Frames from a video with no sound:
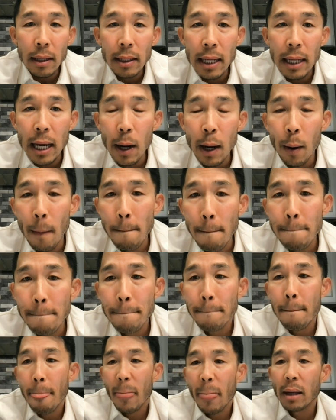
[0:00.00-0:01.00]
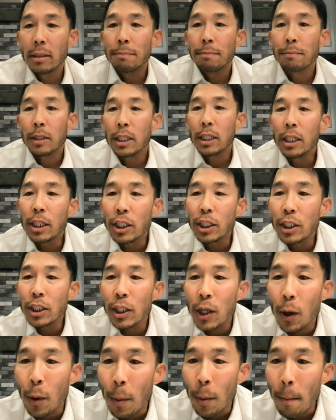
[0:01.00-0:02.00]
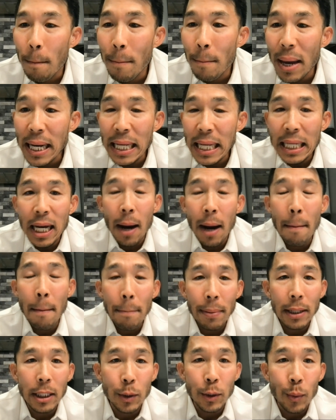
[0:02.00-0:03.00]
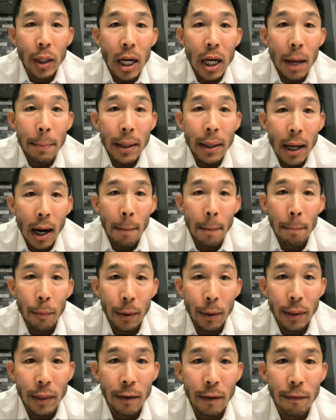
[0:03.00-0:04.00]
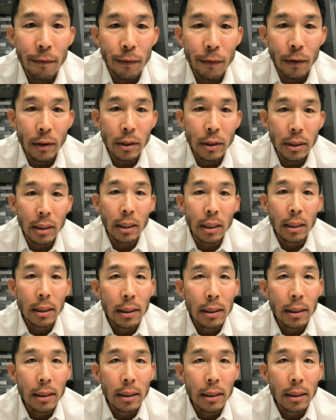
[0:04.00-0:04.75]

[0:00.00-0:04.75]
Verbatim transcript: Now, years ago, many companies were coming up with the first,